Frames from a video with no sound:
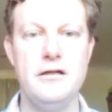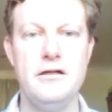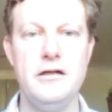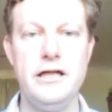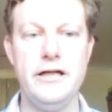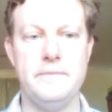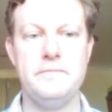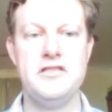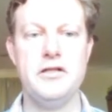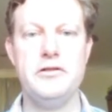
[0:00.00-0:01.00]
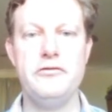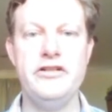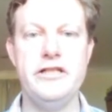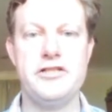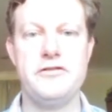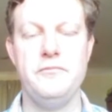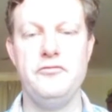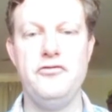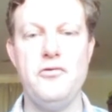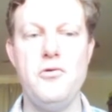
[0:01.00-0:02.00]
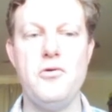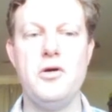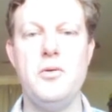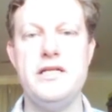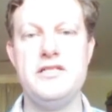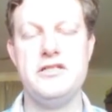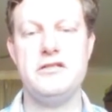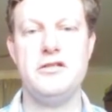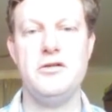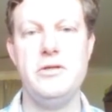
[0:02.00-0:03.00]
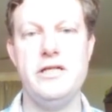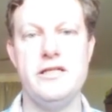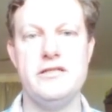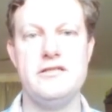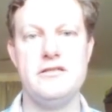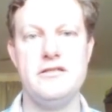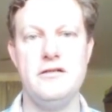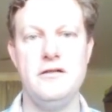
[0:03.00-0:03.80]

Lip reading: Okay, so to finish, 4-question quiz,